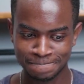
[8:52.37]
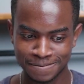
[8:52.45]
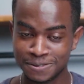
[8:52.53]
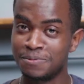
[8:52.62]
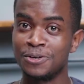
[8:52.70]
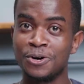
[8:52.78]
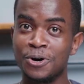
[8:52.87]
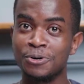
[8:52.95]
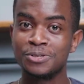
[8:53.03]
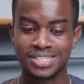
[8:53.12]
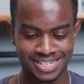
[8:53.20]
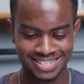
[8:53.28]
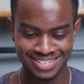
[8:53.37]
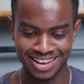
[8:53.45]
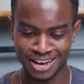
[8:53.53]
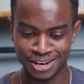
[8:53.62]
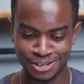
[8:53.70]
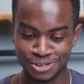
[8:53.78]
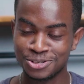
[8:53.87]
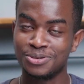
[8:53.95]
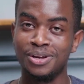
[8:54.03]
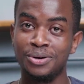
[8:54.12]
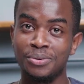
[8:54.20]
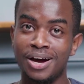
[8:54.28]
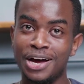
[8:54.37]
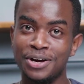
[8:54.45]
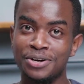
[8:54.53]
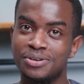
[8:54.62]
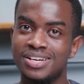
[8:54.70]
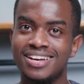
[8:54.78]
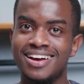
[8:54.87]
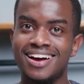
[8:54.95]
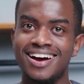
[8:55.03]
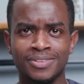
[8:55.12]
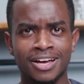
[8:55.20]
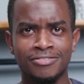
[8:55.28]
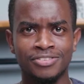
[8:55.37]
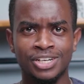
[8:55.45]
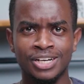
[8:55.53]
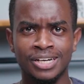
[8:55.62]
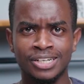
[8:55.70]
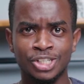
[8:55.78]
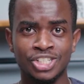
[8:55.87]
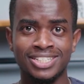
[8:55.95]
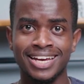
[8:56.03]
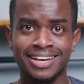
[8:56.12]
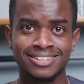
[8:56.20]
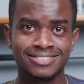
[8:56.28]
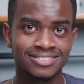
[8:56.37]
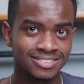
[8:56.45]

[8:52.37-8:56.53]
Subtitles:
it's been your host, Josué Nduwayo. Have a good day.